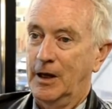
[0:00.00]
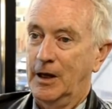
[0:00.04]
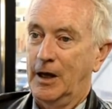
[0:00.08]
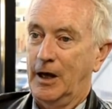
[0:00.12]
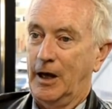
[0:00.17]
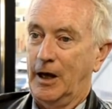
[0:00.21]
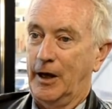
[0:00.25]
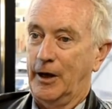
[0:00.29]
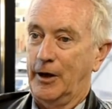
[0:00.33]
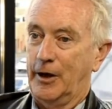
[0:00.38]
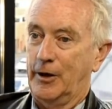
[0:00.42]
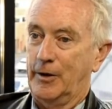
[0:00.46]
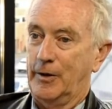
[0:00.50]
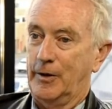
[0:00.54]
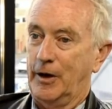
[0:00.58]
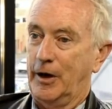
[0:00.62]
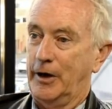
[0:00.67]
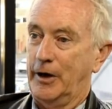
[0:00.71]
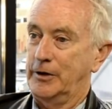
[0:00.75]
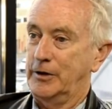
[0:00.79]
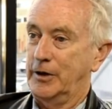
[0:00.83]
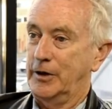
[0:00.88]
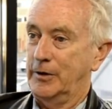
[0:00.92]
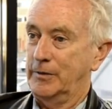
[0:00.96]

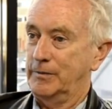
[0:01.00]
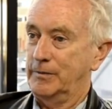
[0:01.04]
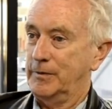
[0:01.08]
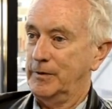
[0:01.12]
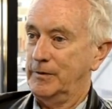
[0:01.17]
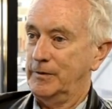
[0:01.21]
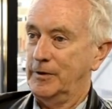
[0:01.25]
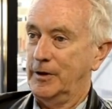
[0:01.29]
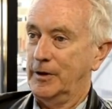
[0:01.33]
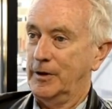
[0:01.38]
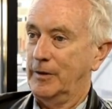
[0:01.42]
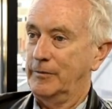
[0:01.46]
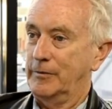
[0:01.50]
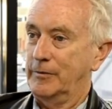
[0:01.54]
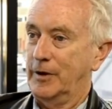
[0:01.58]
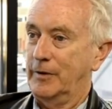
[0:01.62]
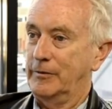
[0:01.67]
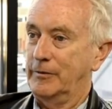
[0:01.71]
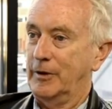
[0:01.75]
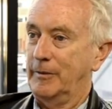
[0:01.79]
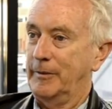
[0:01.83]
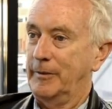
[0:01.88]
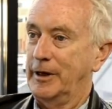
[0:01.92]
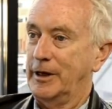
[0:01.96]
I'm
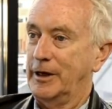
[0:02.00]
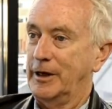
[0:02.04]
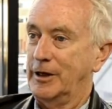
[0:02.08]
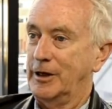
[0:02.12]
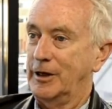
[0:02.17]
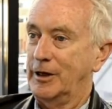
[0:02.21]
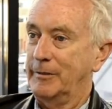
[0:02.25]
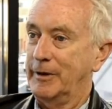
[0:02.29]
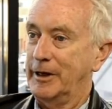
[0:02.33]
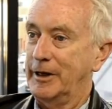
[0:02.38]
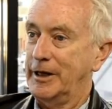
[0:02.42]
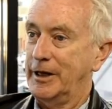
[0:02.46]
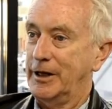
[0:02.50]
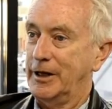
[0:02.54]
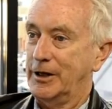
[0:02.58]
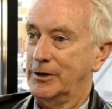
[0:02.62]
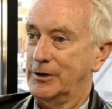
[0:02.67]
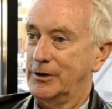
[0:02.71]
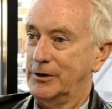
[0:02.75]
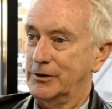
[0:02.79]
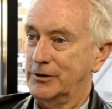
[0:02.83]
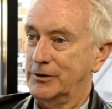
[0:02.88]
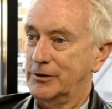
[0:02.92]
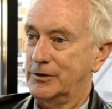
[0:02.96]
not making any money out of
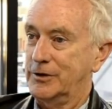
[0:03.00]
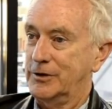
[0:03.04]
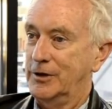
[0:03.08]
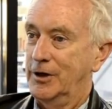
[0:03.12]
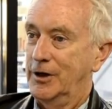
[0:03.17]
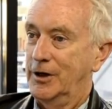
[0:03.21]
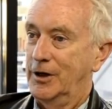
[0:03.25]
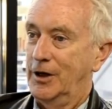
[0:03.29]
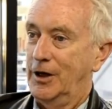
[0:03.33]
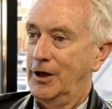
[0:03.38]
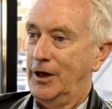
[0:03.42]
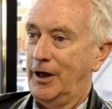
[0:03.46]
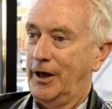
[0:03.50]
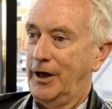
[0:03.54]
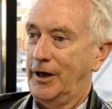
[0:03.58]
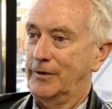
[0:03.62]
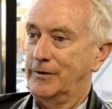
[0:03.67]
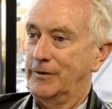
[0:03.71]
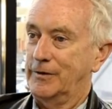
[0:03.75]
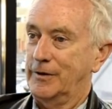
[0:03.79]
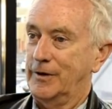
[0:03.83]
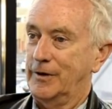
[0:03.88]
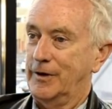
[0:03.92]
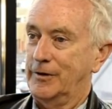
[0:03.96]
this,
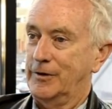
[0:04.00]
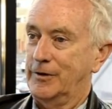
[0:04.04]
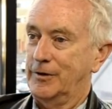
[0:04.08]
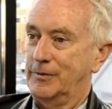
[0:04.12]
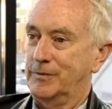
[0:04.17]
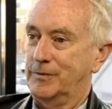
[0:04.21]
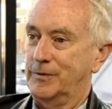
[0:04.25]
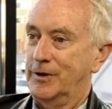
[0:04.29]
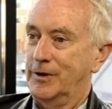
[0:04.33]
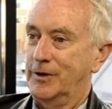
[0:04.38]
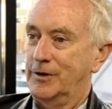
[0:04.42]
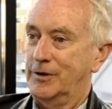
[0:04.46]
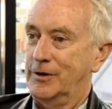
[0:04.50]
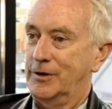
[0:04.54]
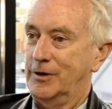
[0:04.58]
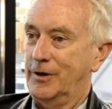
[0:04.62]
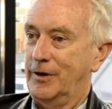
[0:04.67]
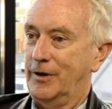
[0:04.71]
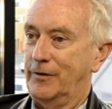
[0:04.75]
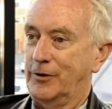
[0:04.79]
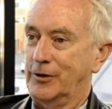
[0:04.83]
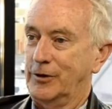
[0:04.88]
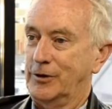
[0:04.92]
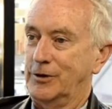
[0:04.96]
and
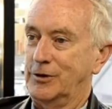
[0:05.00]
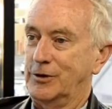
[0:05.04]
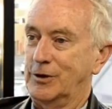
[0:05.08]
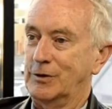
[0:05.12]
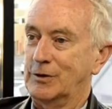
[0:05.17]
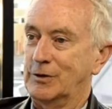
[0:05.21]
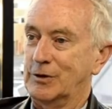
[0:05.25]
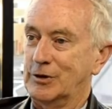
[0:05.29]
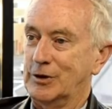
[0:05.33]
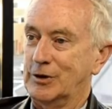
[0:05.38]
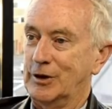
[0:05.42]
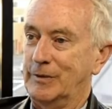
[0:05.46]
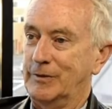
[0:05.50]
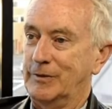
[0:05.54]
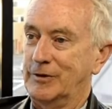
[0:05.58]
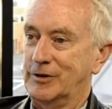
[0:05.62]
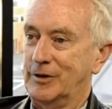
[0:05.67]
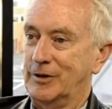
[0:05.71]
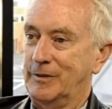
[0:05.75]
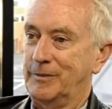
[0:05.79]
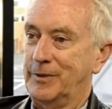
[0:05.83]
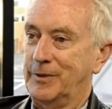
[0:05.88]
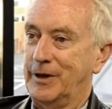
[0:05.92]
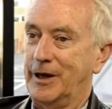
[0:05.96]
I've got this interest service
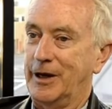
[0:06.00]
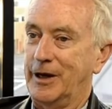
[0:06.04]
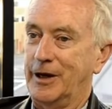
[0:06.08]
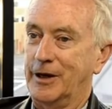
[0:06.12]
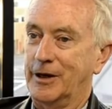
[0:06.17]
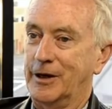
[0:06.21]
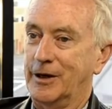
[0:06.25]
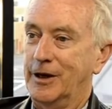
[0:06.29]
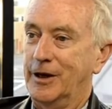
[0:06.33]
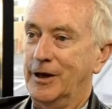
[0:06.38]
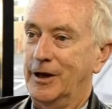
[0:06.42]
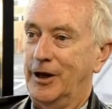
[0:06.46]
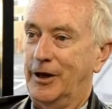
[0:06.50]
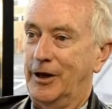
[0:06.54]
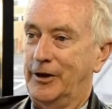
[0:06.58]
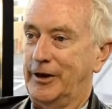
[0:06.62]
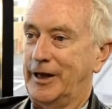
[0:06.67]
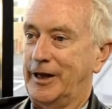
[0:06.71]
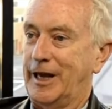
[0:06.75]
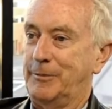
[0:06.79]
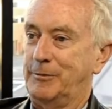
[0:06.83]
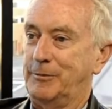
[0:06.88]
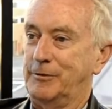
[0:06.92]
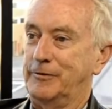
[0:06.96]
I'm paying, and the
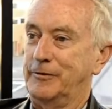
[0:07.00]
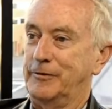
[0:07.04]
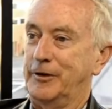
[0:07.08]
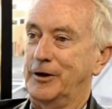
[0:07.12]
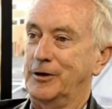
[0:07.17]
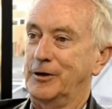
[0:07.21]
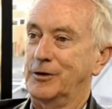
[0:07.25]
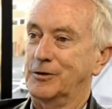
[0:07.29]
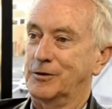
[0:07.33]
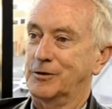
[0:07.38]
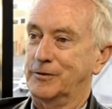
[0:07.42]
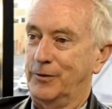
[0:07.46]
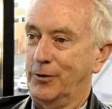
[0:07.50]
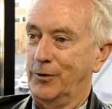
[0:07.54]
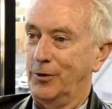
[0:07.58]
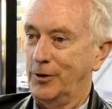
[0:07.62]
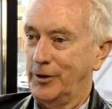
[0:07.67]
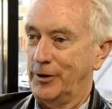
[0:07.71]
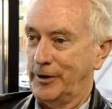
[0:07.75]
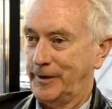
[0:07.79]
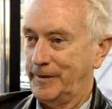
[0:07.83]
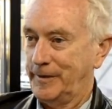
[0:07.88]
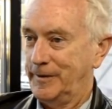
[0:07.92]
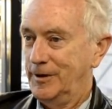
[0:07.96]
capital value is
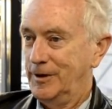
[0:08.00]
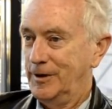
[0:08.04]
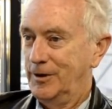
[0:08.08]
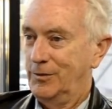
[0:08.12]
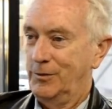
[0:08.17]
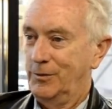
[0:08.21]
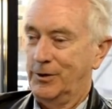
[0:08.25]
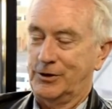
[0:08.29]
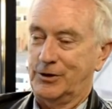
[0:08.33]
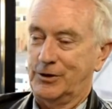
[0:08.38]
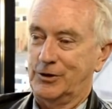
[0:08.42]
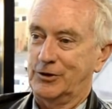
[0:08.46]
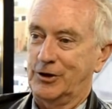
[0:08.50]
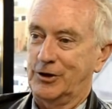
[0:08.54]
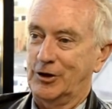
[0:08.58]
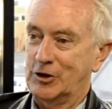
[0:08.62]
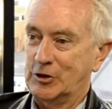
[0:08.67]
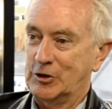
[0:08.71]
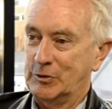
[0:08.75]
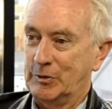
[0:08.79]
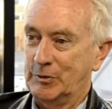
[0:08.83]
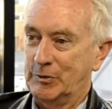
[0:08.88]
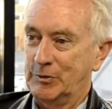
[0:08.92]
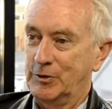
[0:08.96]
falling. What's a
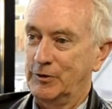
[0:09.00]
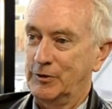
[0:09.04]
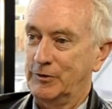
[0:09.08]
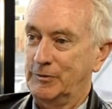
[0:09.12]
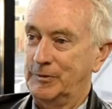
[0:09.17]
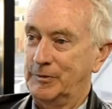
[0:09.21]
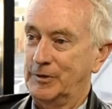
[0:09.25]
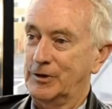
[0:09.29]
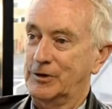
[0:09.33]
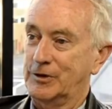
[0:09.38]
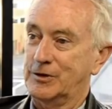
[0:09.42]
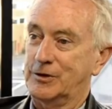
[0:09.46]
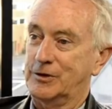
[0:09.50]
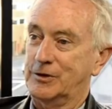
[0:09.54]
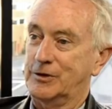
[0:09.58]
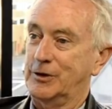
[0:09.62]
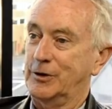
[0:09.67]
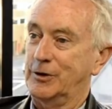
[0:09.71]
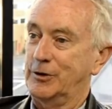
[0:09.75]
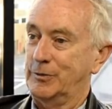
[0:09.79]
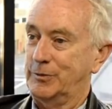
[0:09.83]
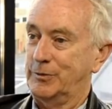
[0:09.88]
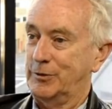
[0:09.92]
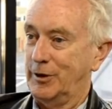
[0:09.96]
sensible move for me is to sell
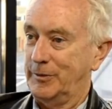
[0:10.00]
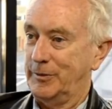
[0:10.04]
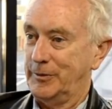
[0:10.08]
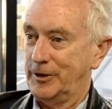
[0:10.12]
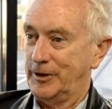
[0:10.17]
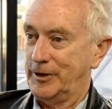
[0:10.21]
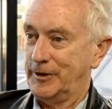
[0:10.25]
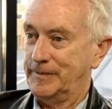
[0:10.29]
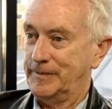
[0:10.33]
the property.